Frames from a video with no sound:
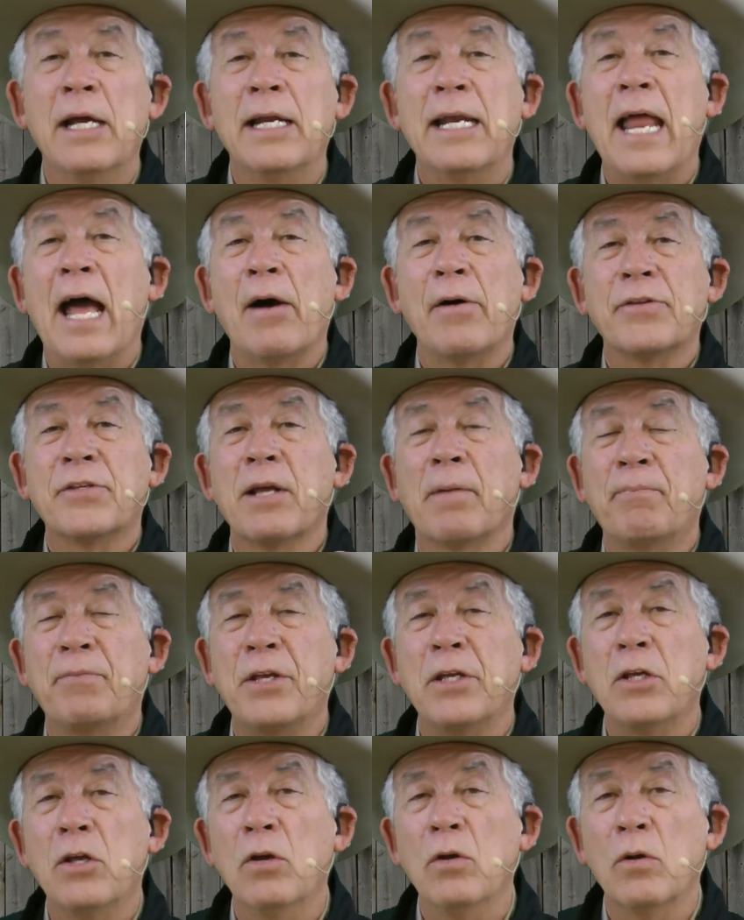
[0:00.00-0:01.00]
Now it's up
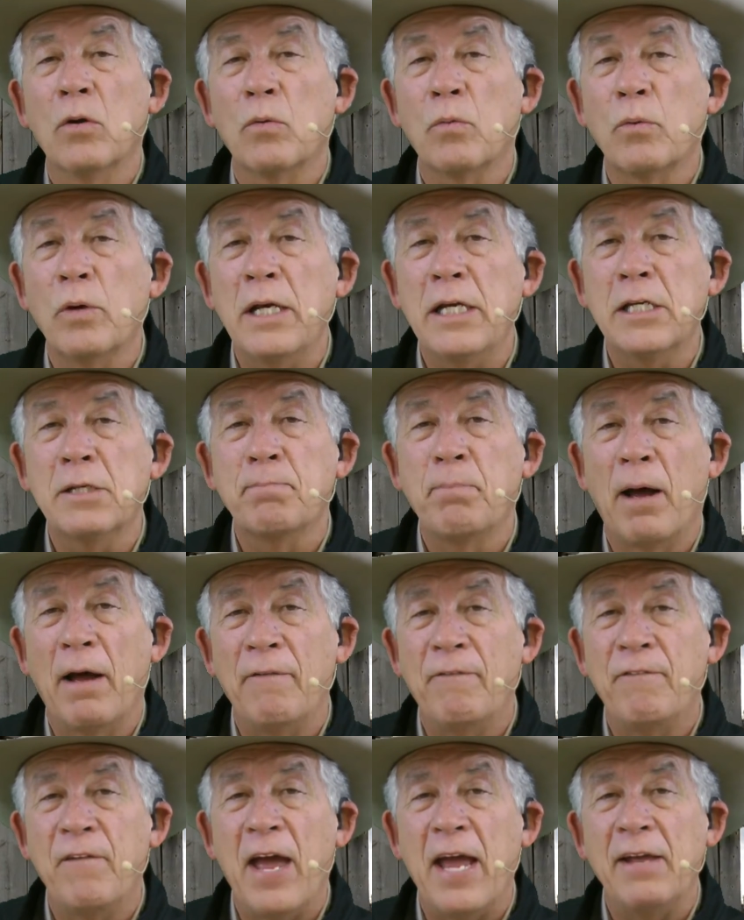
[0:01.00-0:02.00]
to you to reach
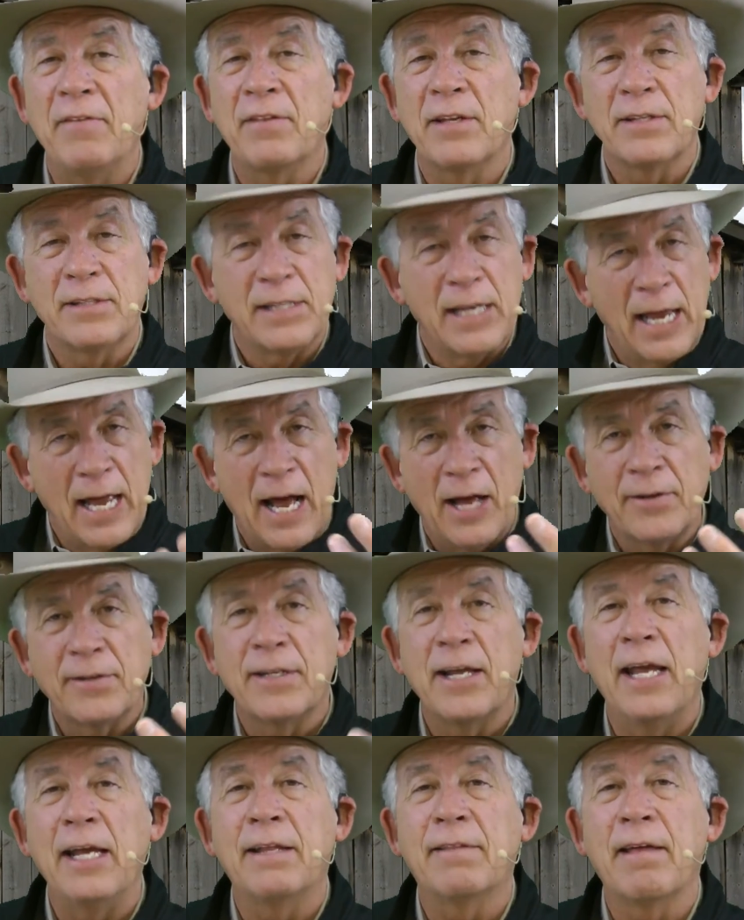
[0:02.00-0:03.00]
by faith and say, I'll
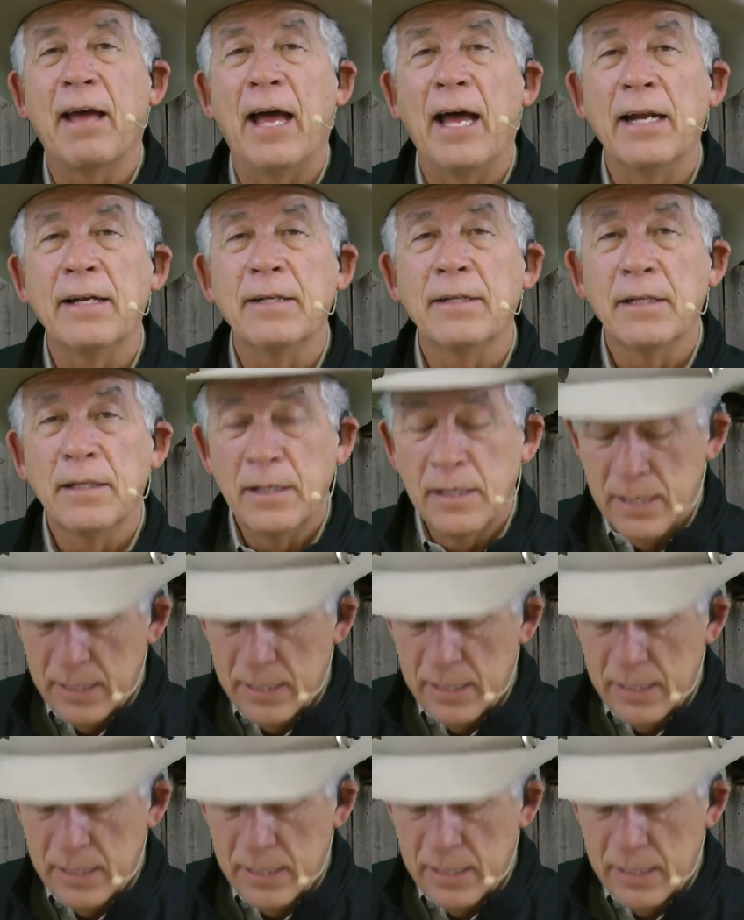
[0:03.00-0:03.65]
take that.